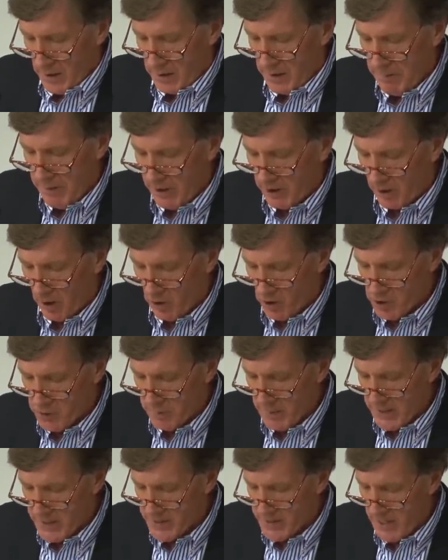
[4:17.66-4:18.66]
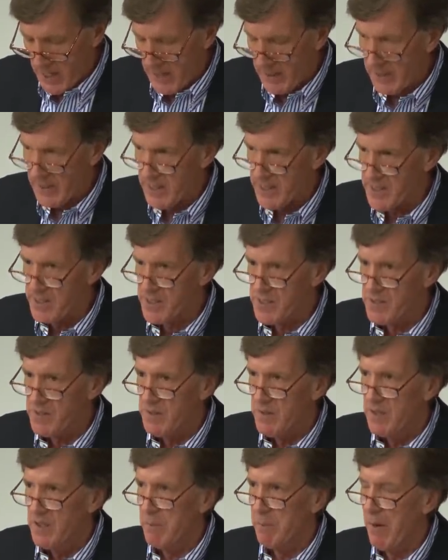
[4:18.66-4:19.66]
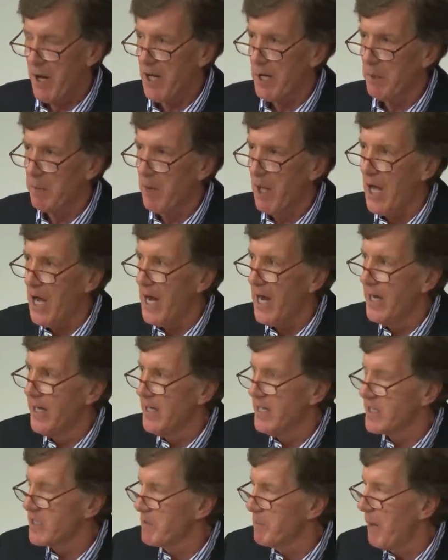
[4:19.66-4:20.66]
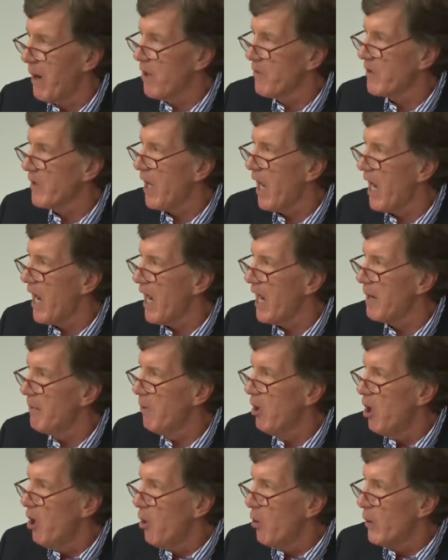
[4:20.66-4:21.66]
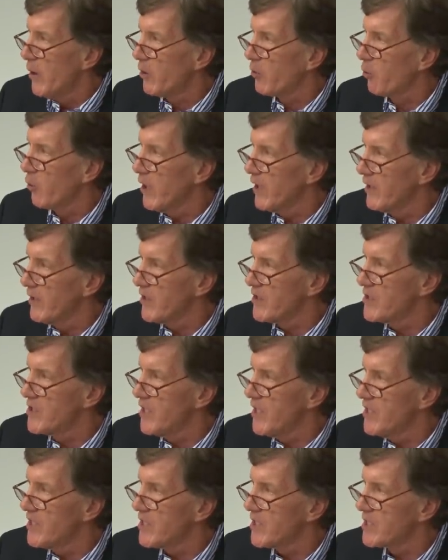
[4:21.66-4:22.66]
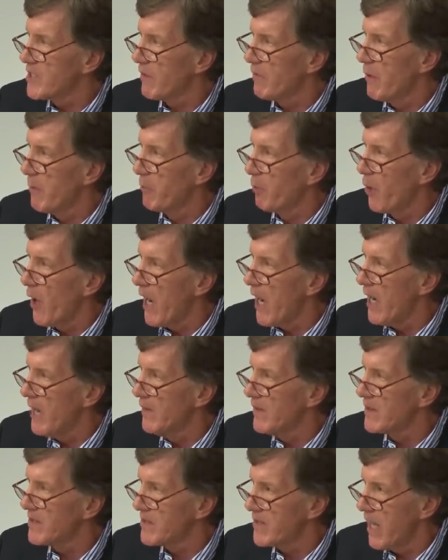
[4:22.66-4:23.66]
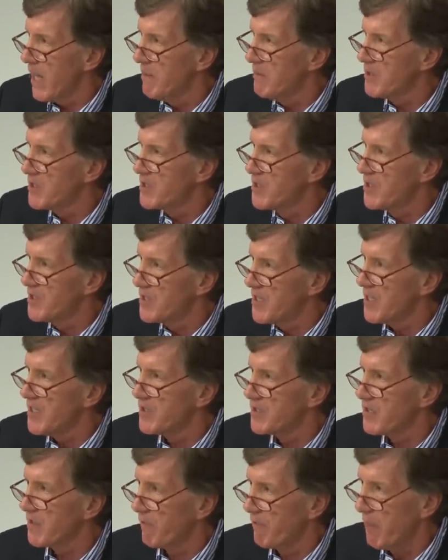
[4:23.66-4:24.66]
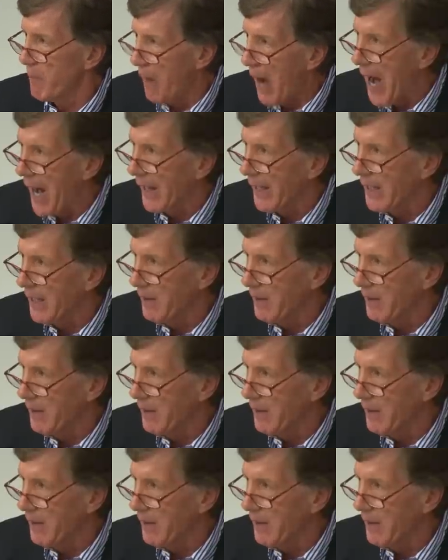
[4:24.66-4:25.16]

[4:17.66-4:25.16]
Let me close by saying this the bottom line, it's about time we treat diseases of the brain the same as diseases of the body.